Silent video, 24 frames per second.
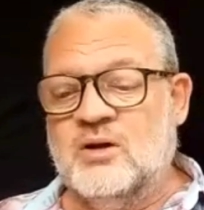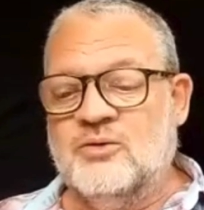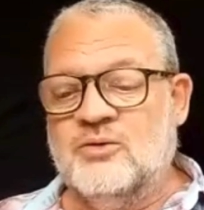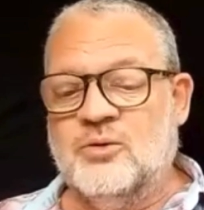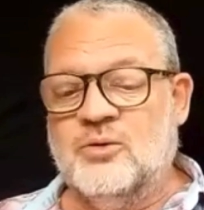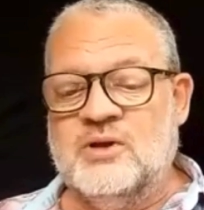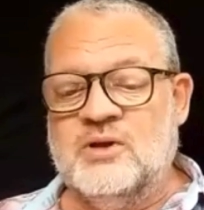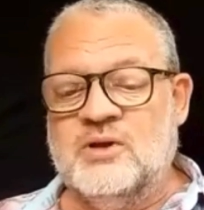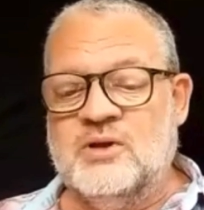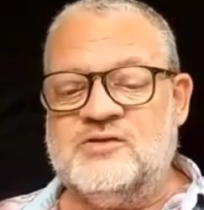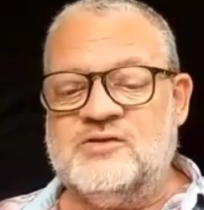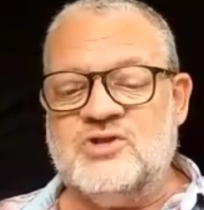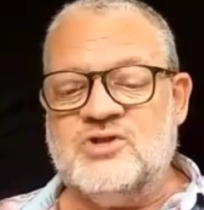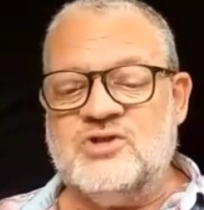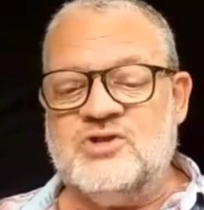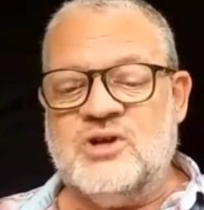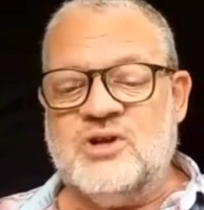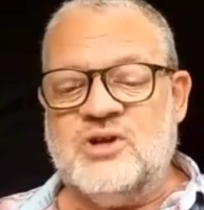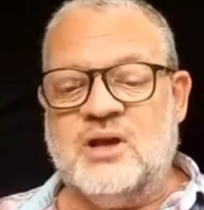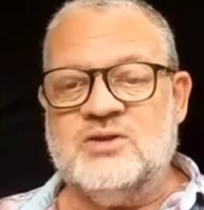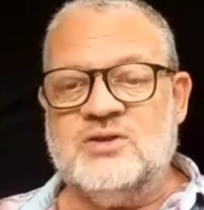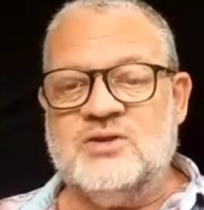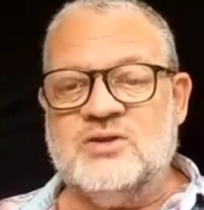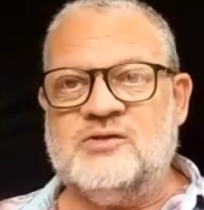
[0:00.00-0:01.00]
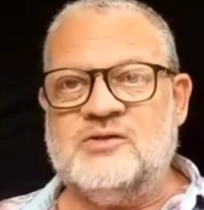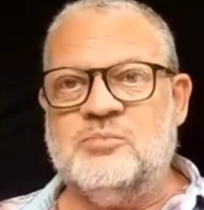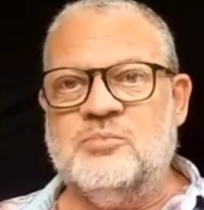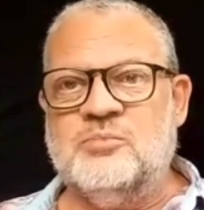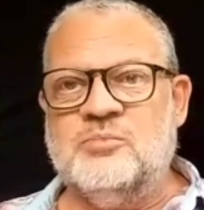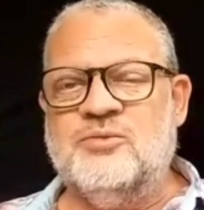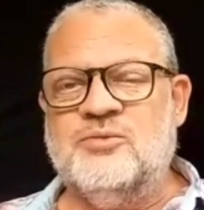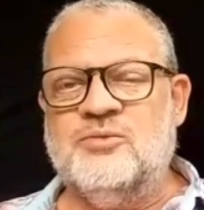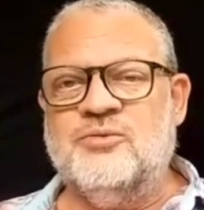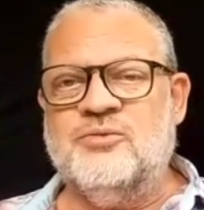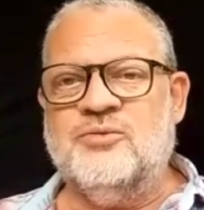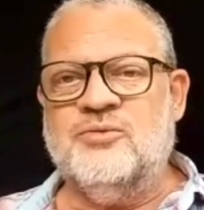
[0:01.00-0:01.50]
for these changes
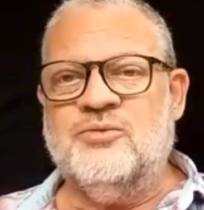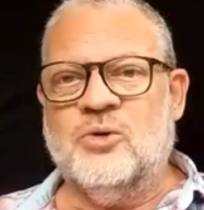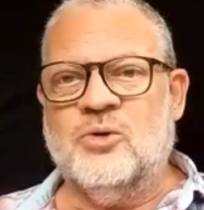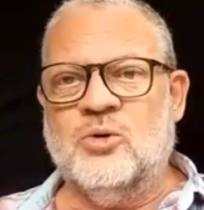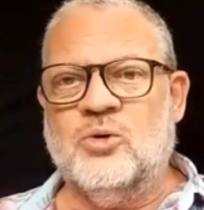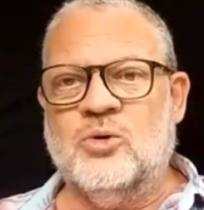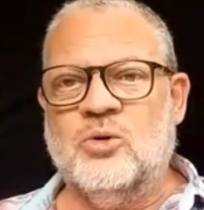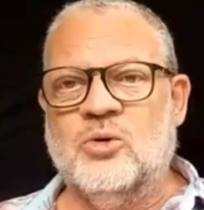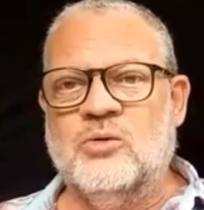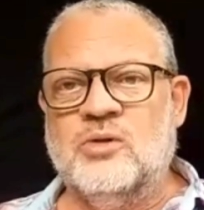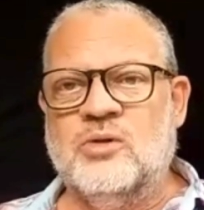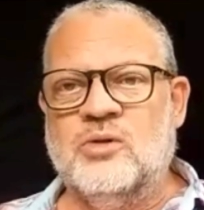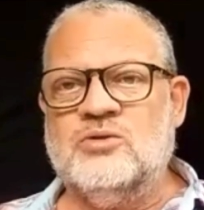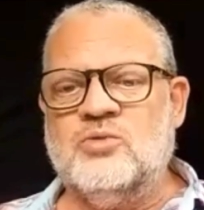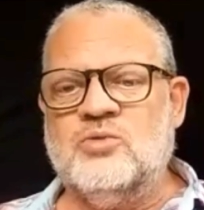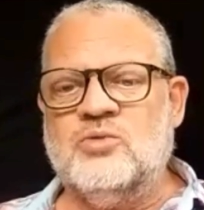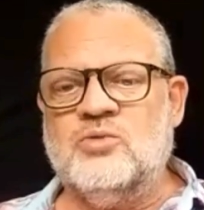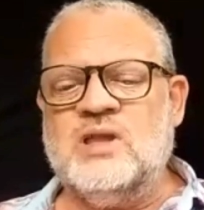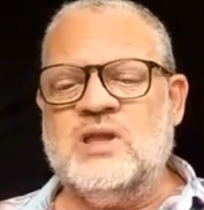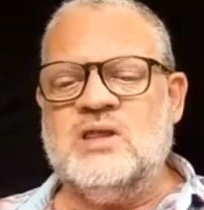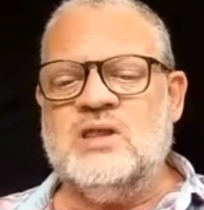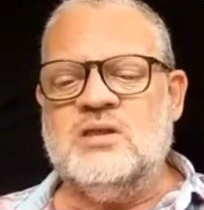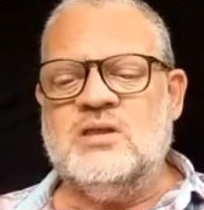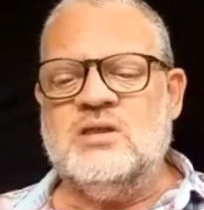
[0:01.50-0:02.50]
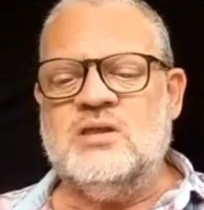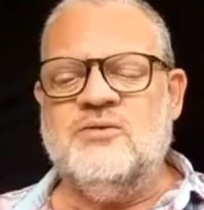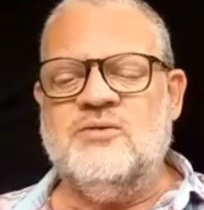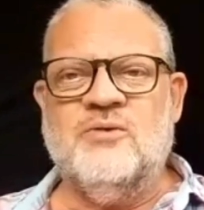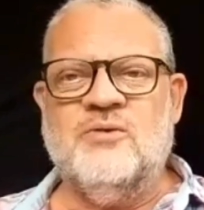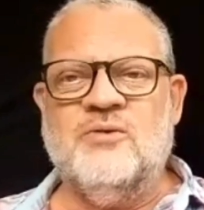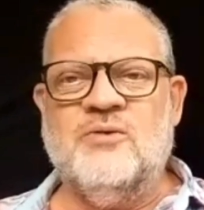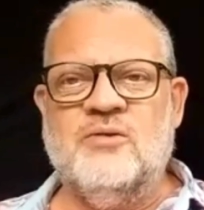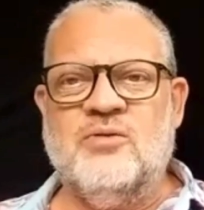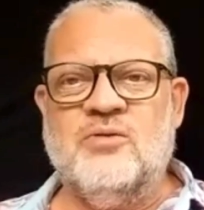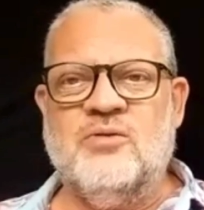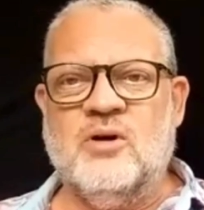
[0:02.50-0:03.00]
before the
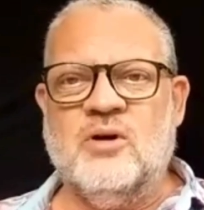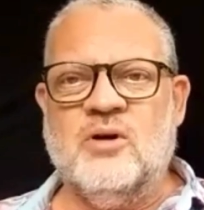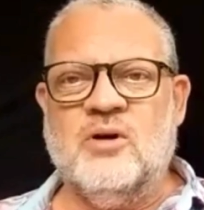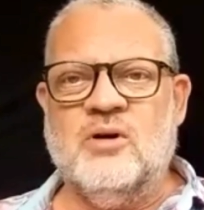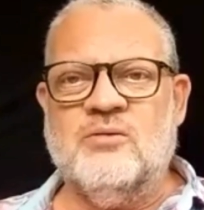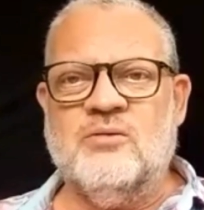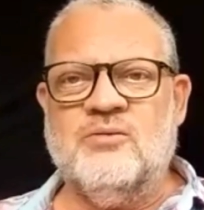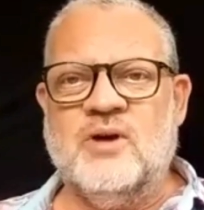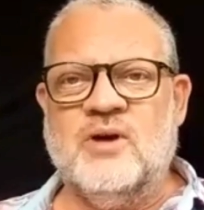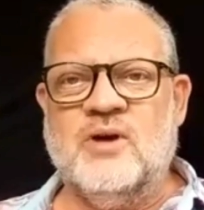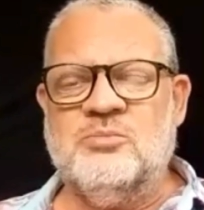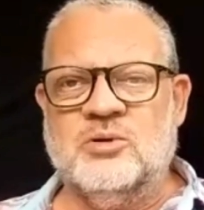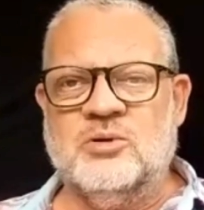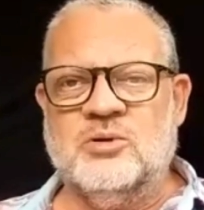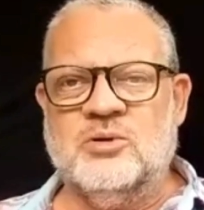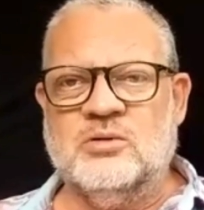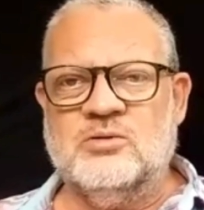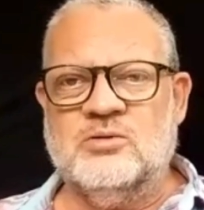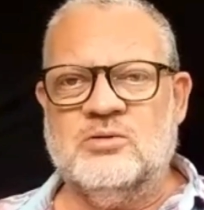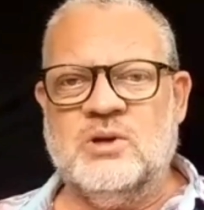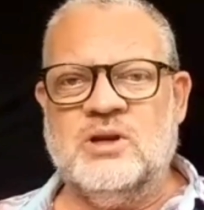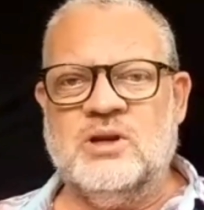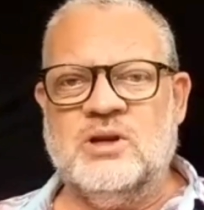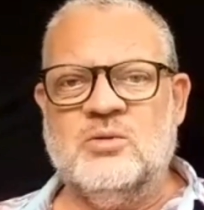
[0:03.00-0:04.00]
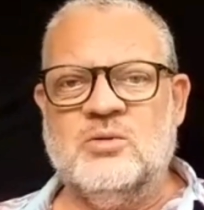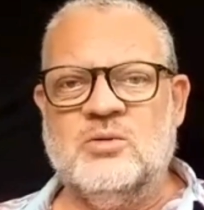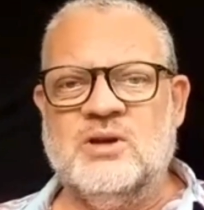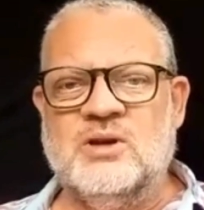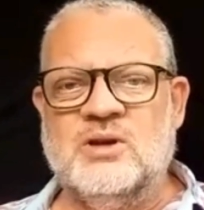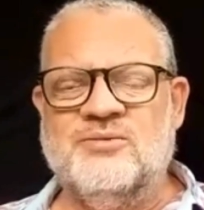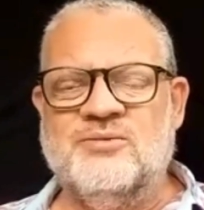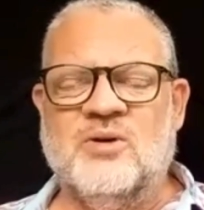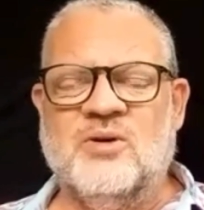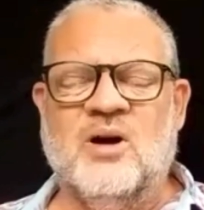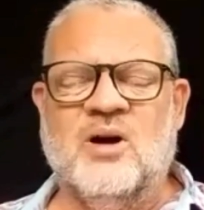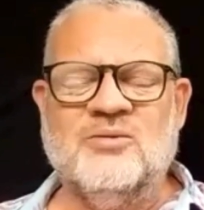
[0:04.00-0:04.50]
25th of April
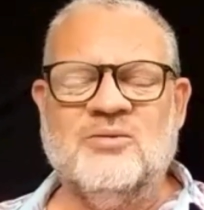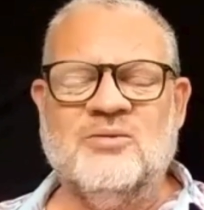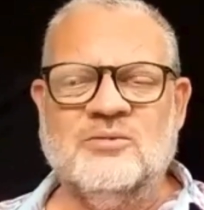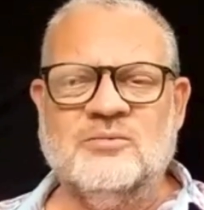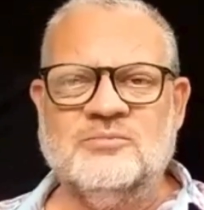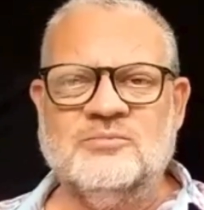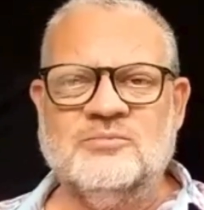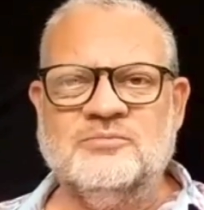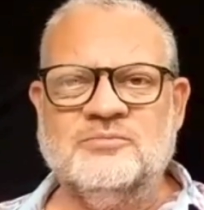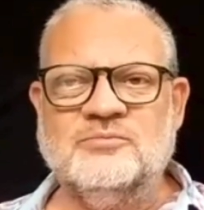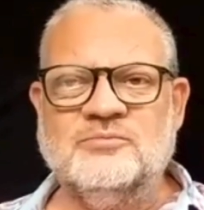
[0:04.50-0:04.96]
2025?